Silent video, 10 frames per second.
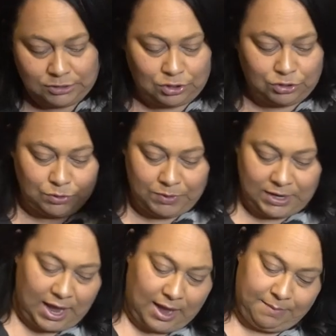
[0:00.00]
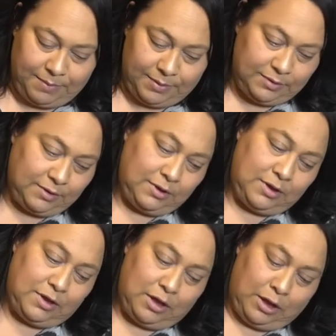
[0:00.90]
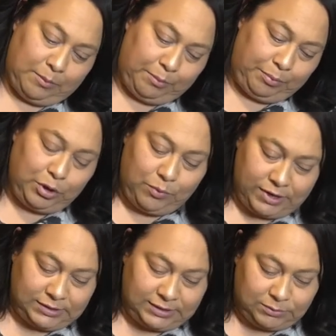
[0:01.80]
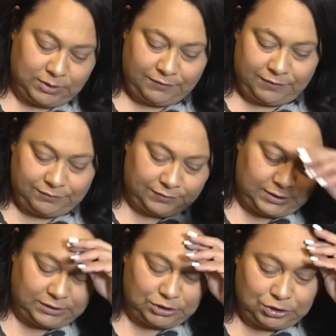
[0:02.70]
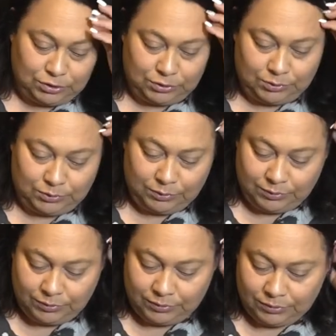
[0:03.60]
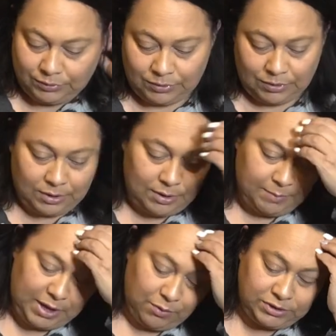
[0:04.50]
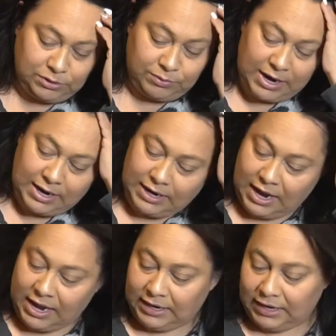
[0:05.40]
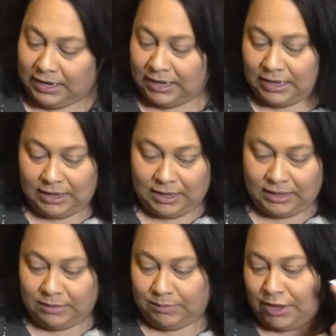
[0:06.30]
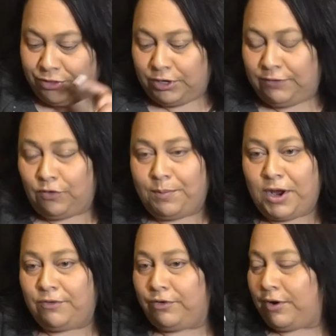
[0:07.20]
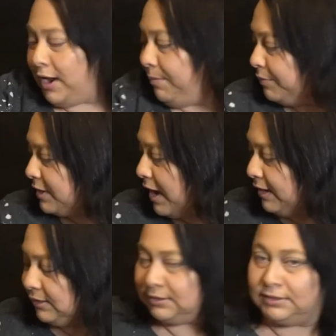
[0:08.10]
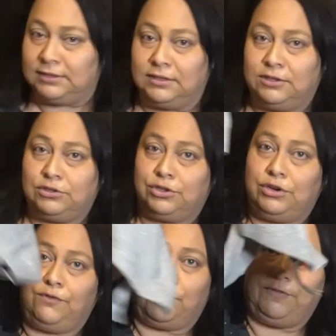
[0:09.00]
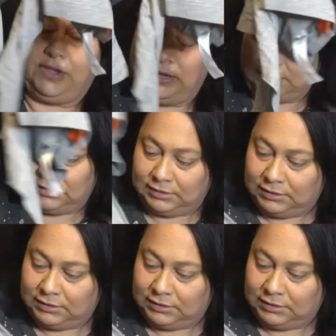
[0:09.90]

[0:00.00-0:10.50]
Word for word: So to recap, Blue onesies, we had 52. Pink ones, we had 89. We had 34 pair of gray tights. There's 34 of these.